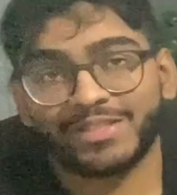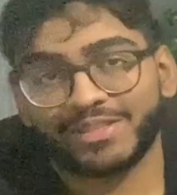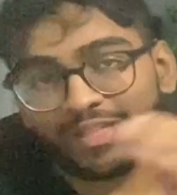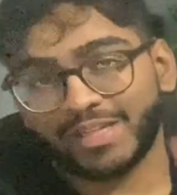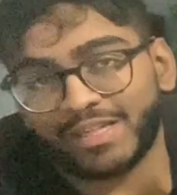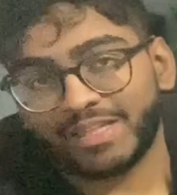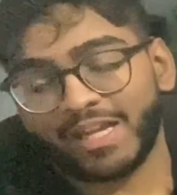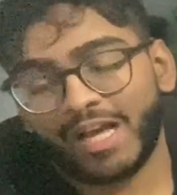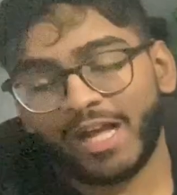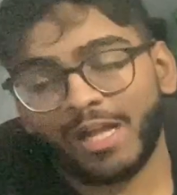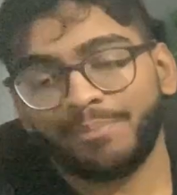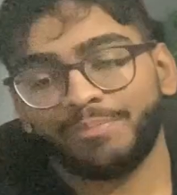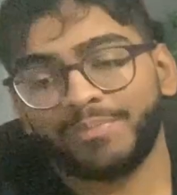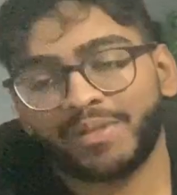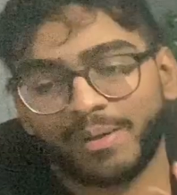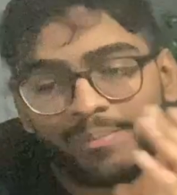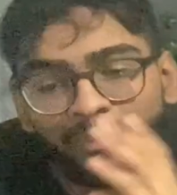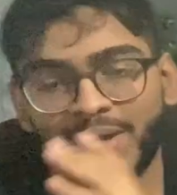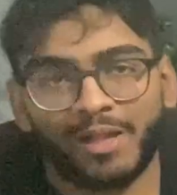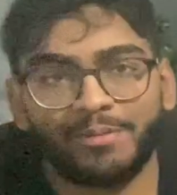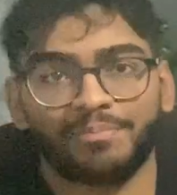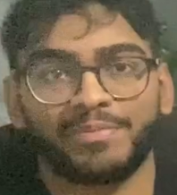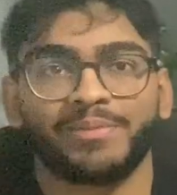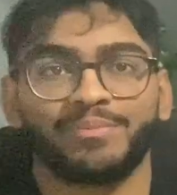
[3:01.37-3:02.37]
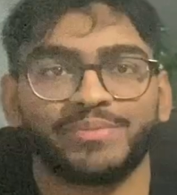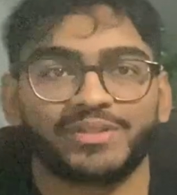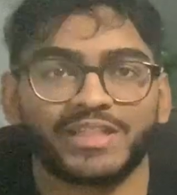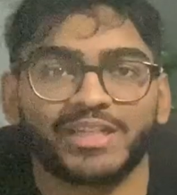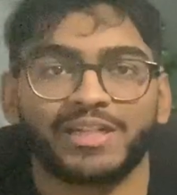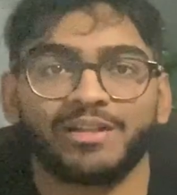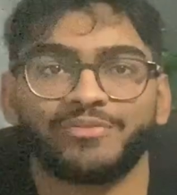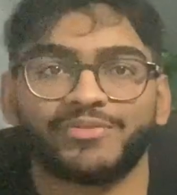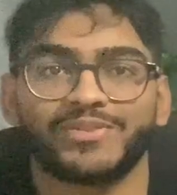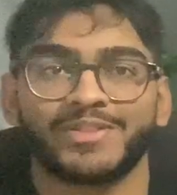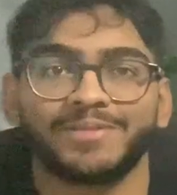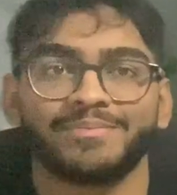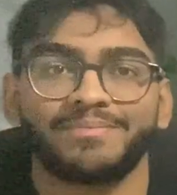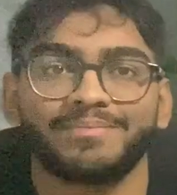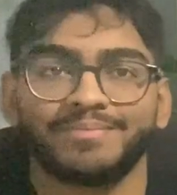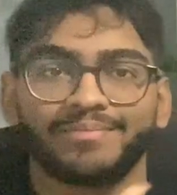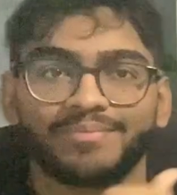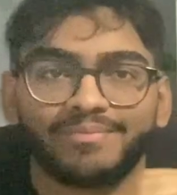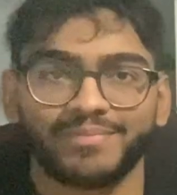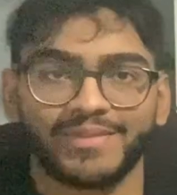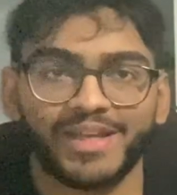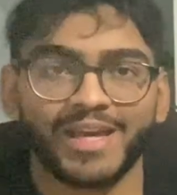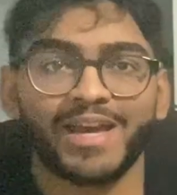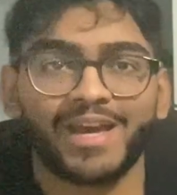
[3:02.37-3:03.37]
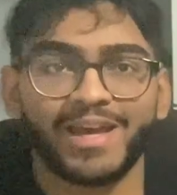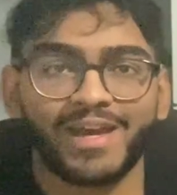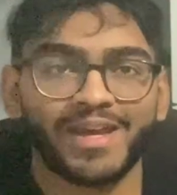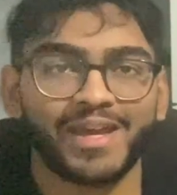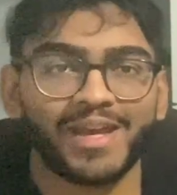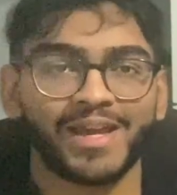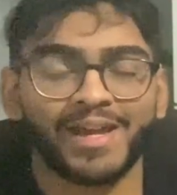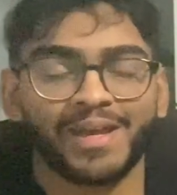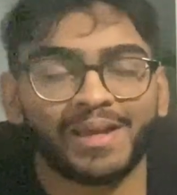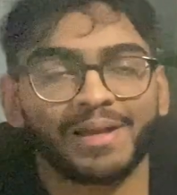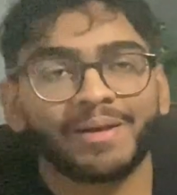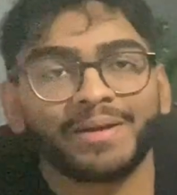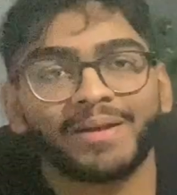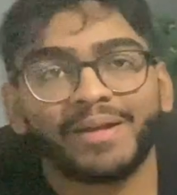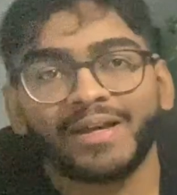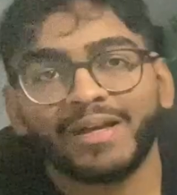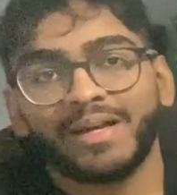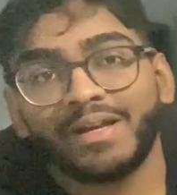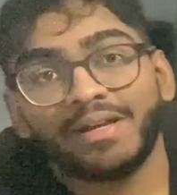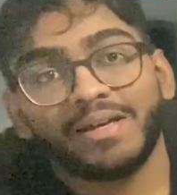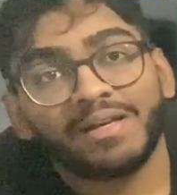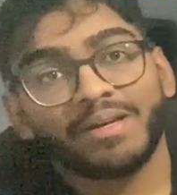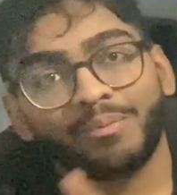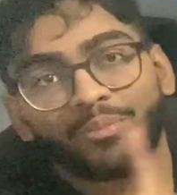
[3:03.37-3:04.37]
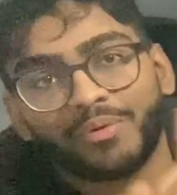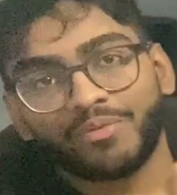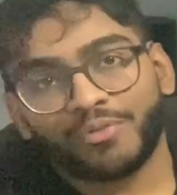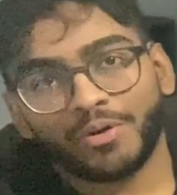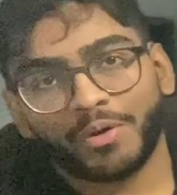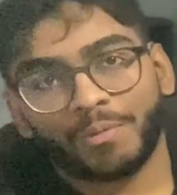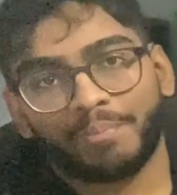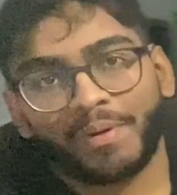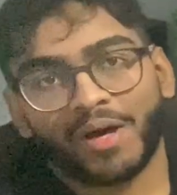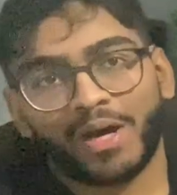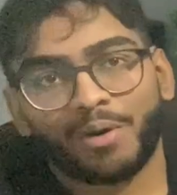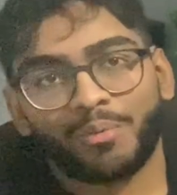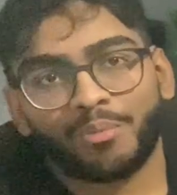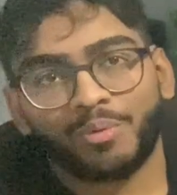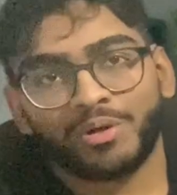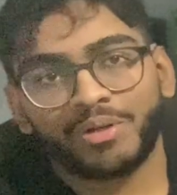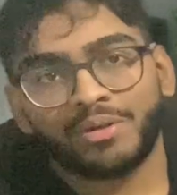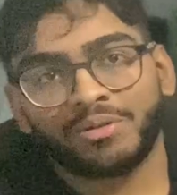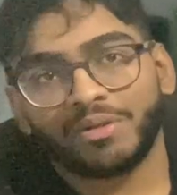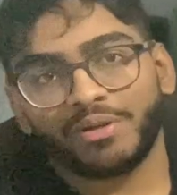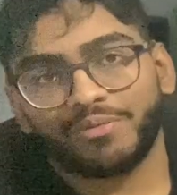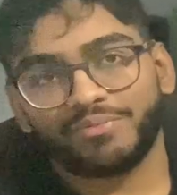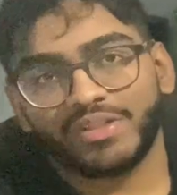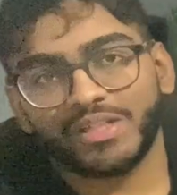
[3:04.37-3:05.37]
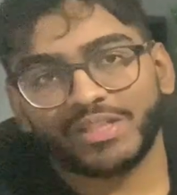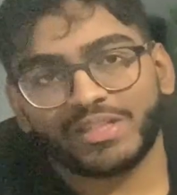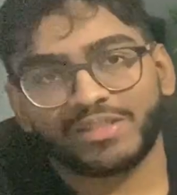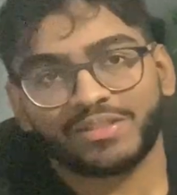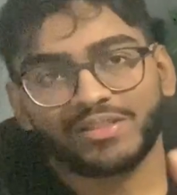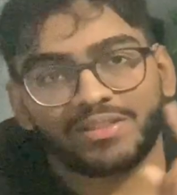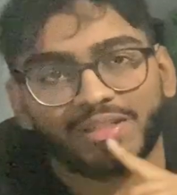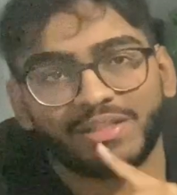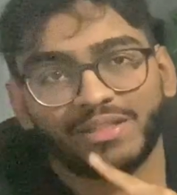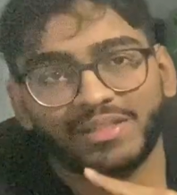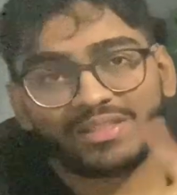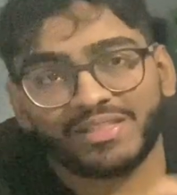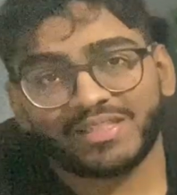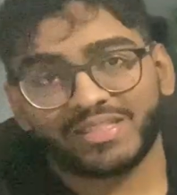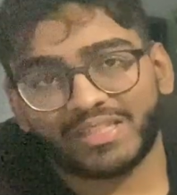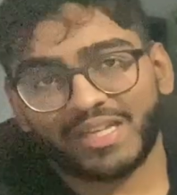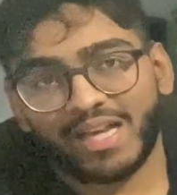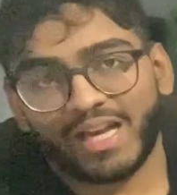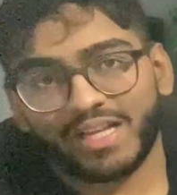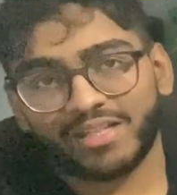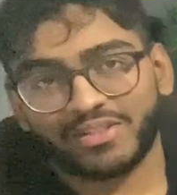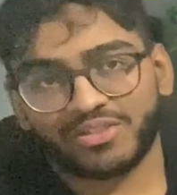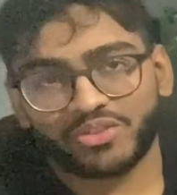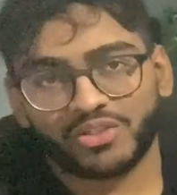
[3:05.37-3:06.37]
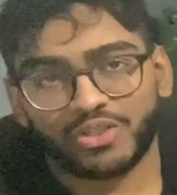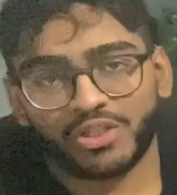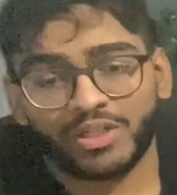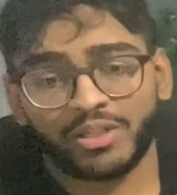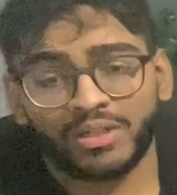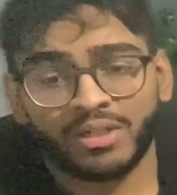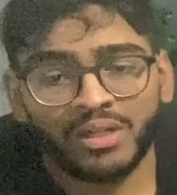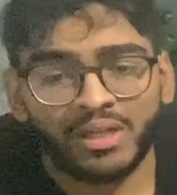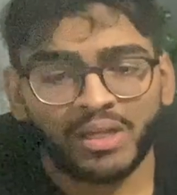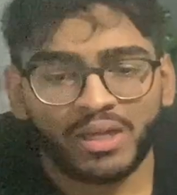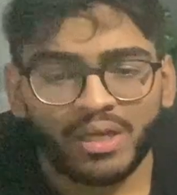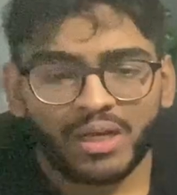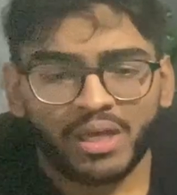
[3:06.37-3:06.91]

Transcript: They can help them help themselves. Yay! We've got part one of this Skaz done.